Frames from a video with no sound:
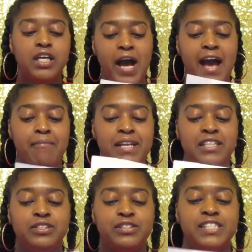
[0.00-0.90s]
I have my
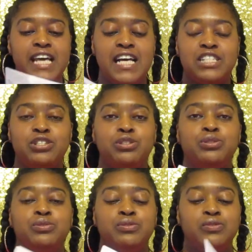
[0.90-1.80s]
little
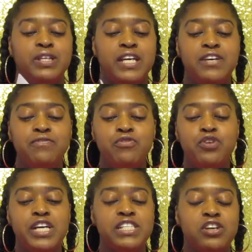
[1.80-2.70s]
Zazzle
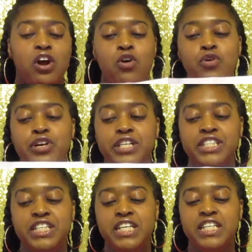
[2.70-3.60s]
invoice or order sheet.